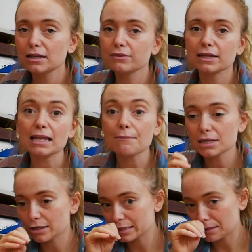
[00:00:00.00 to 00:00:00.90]
then let me
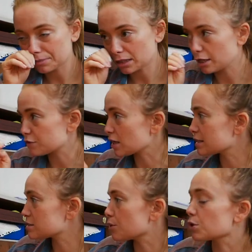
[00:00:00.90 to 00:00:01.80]
know down below if you'd
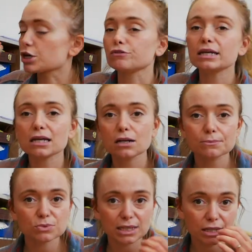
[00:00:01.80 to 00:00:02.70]
like to know what
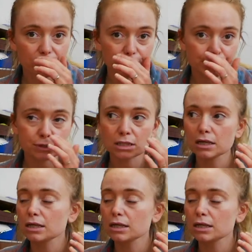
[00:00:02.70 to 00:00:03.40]
curriculums we use,